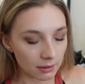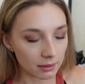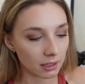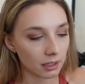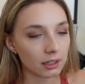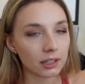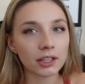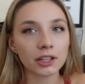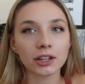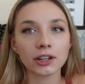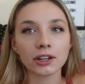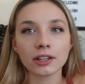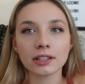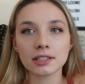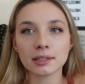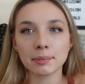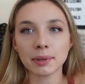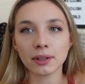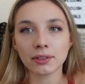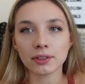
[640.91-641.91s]
Kind of curious
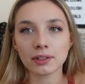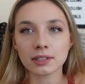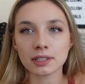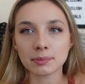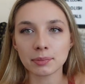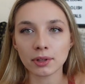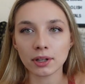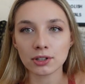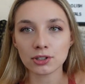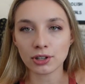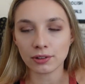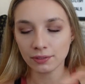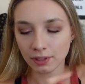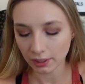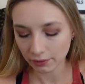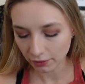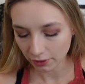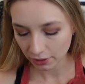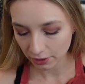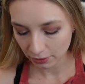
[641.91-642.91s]
about this blush. I've
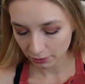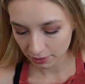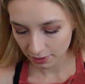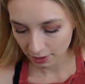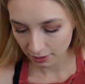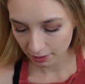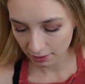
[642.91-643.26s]
never used it.